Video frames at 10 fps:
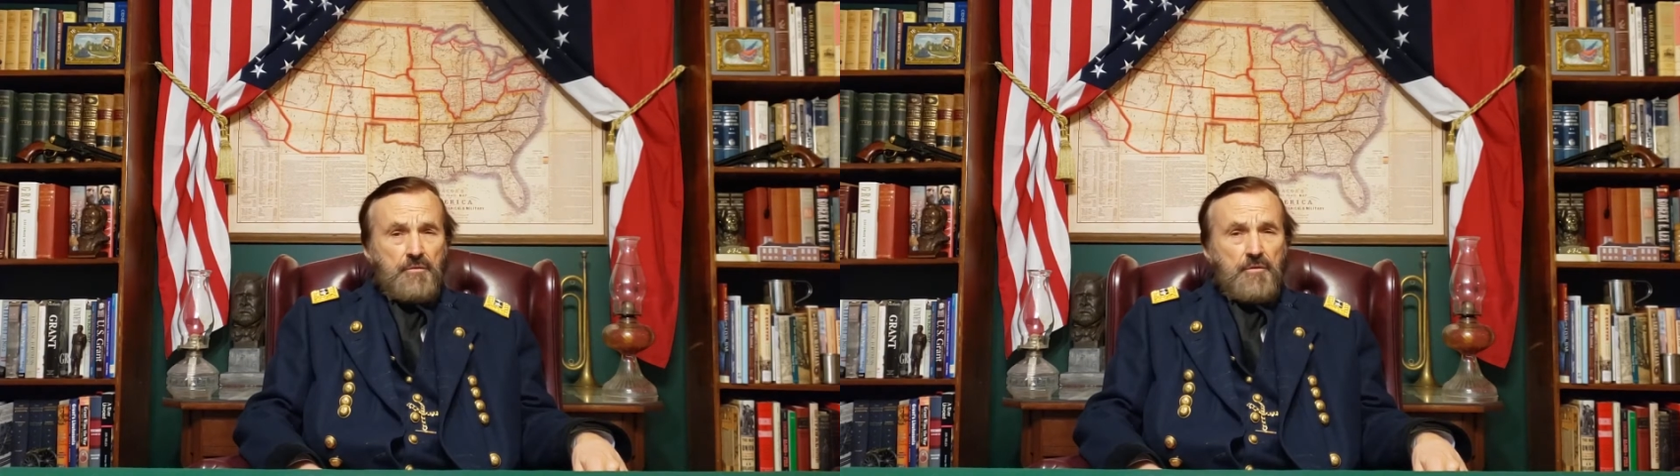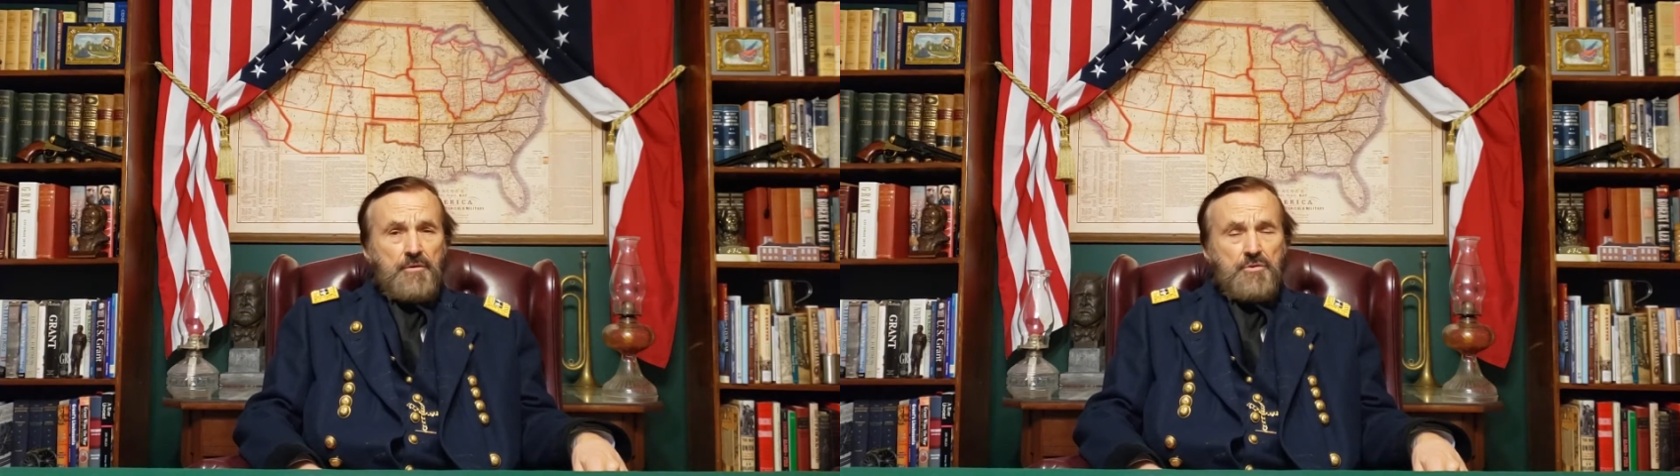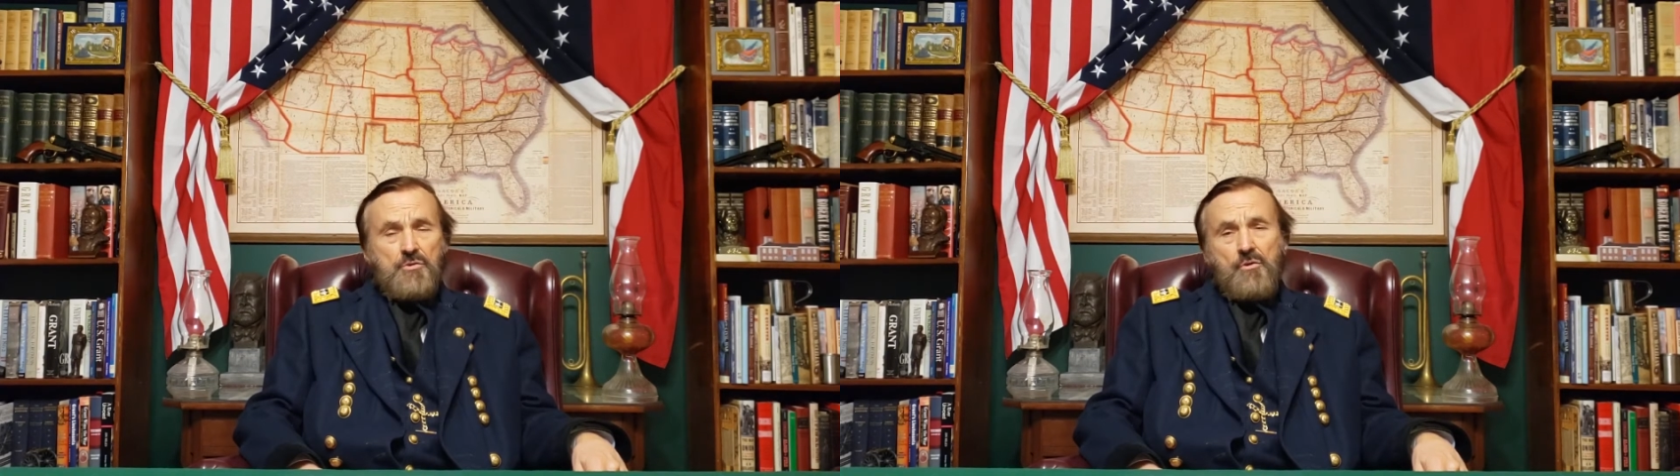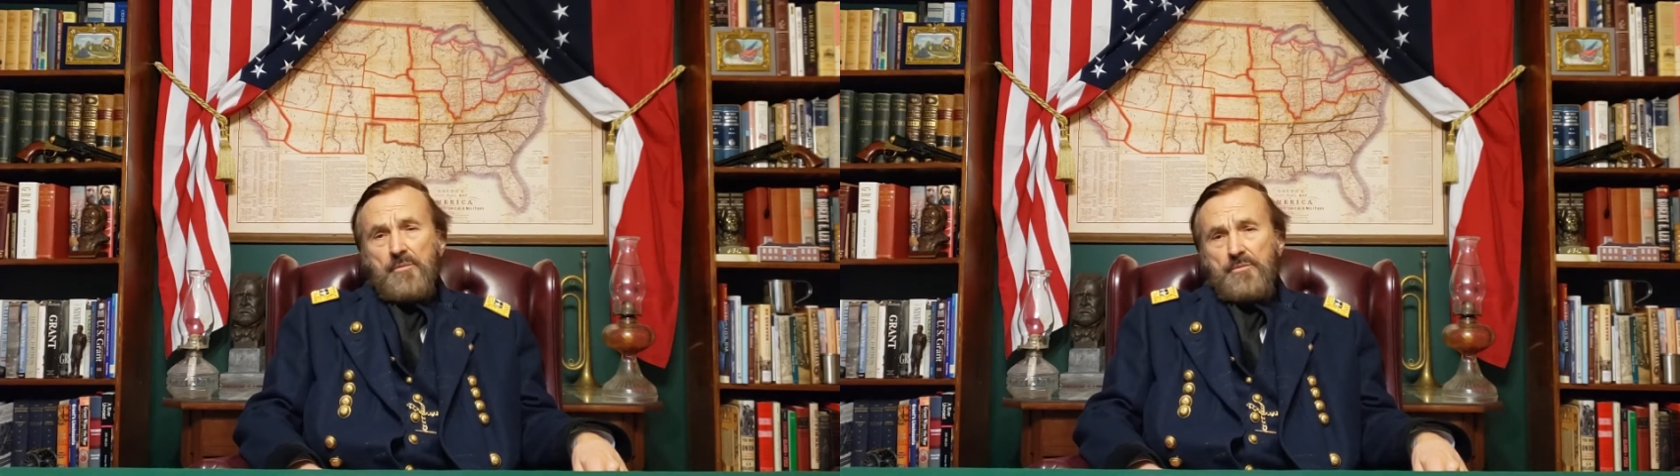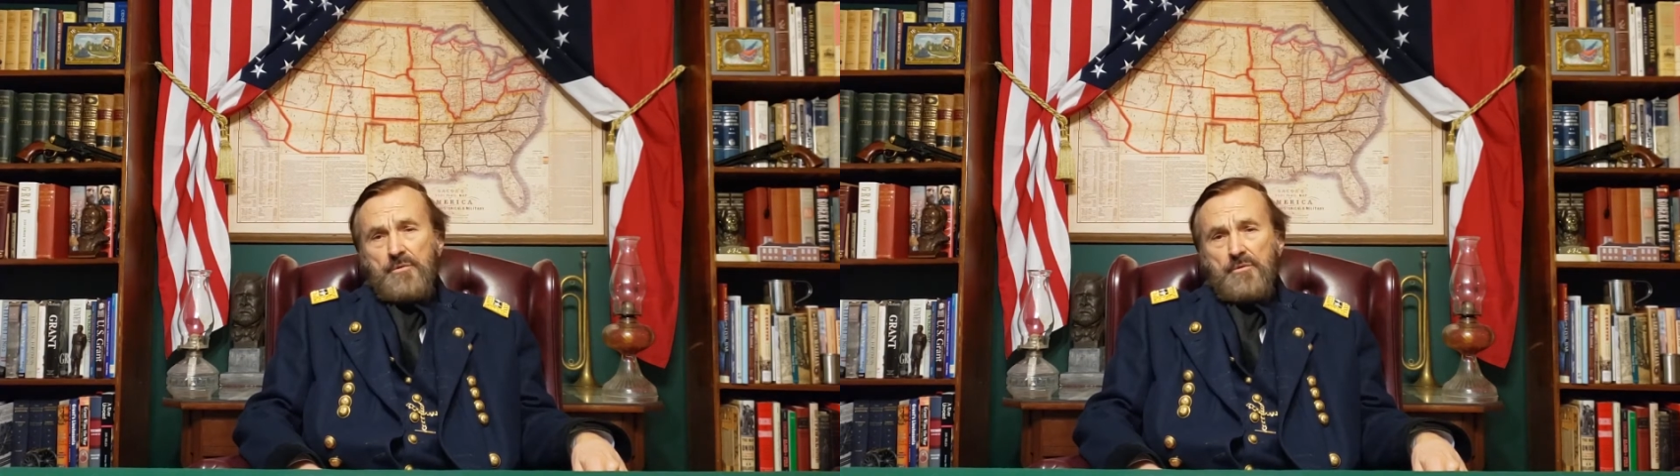very
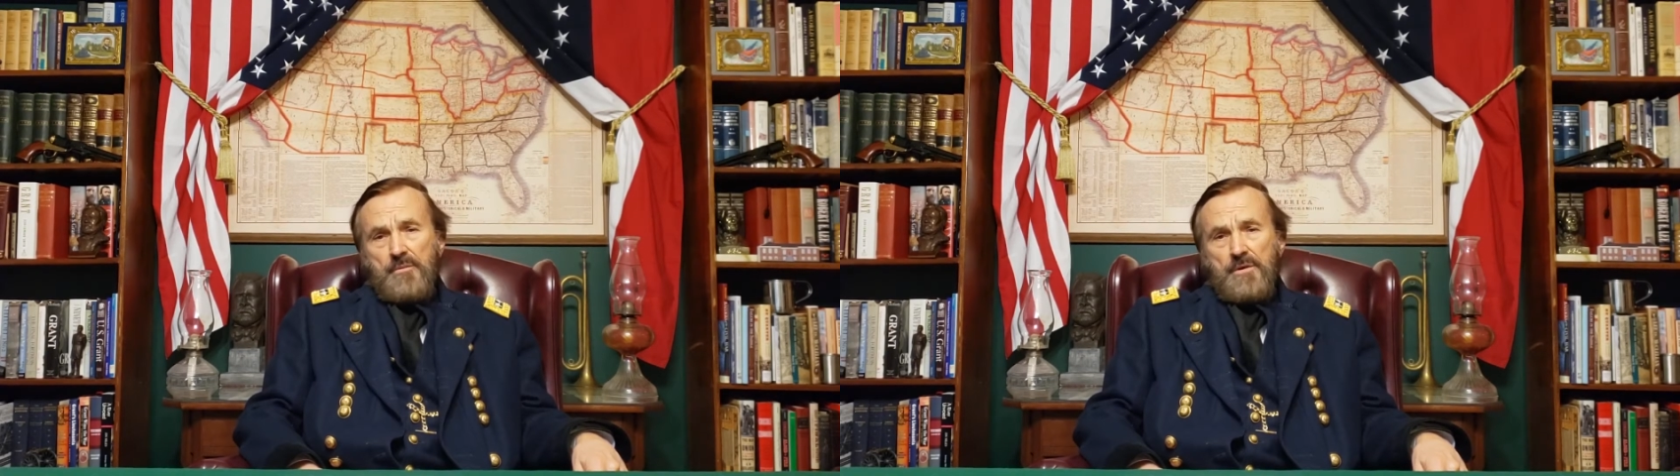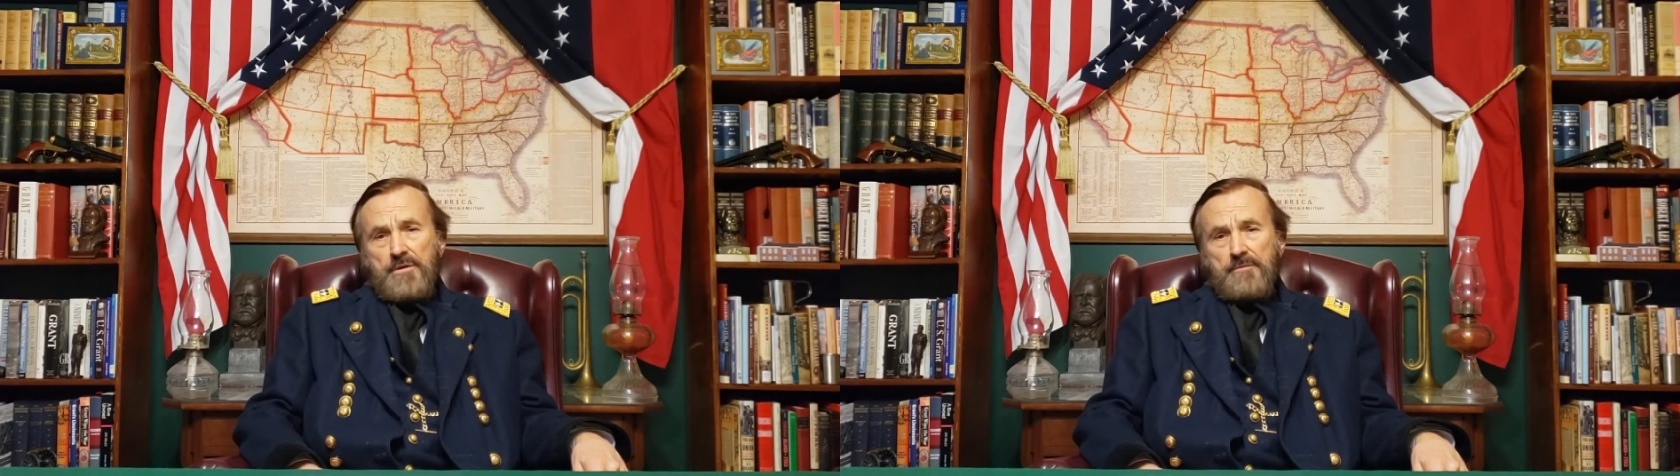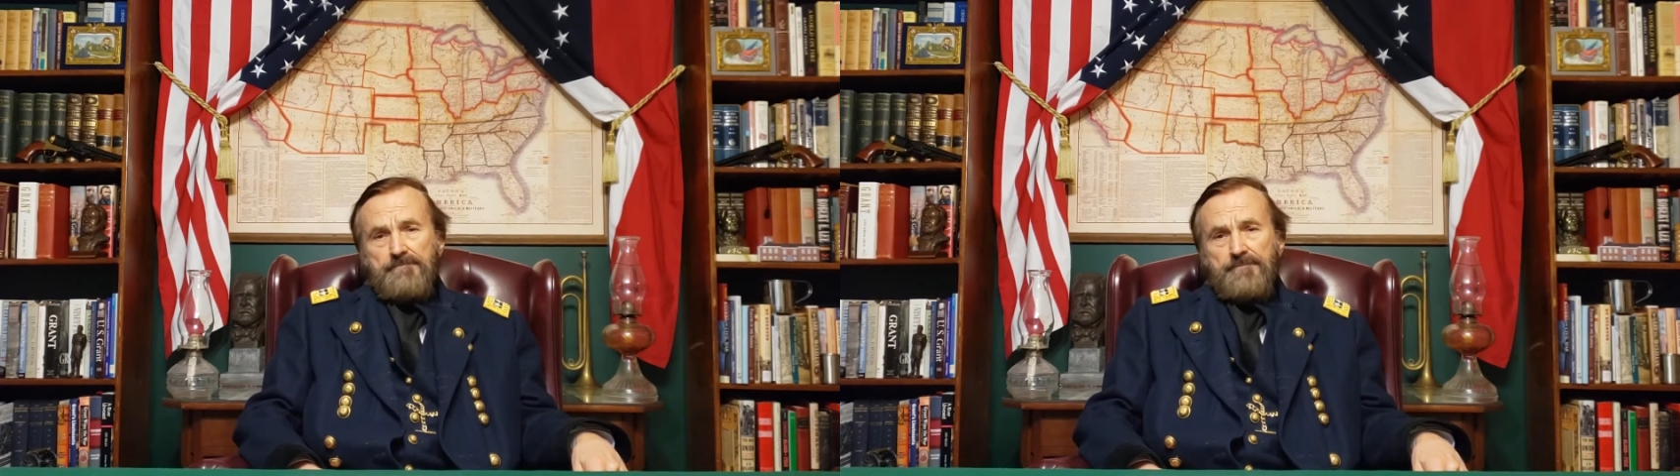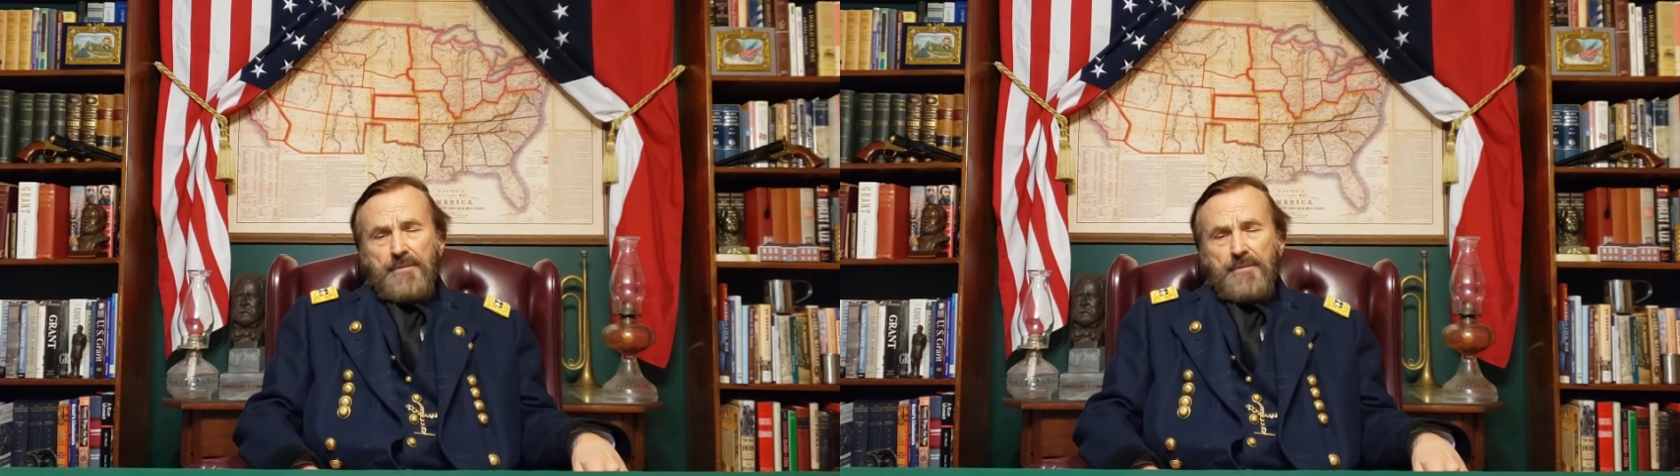sharp young man.